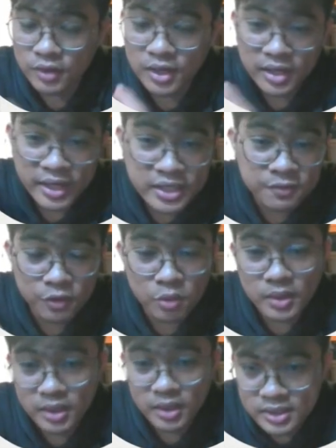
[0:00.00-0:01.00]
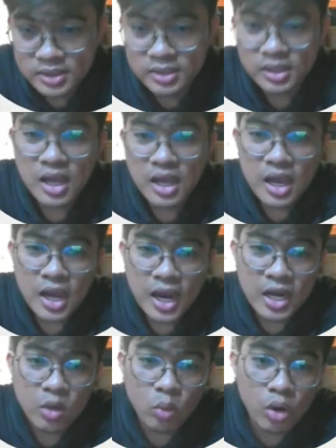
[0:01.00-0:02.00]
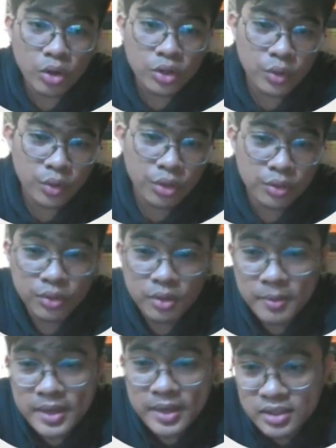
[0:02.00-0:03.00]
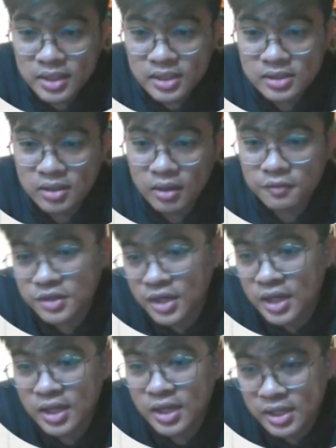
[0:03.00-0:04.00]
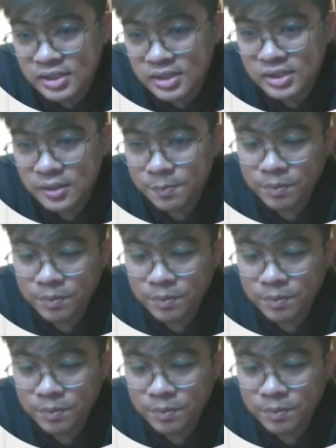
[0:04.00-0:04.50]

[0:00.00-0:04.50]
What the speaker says: next few minutes, I'll walk you through the basics of GIS,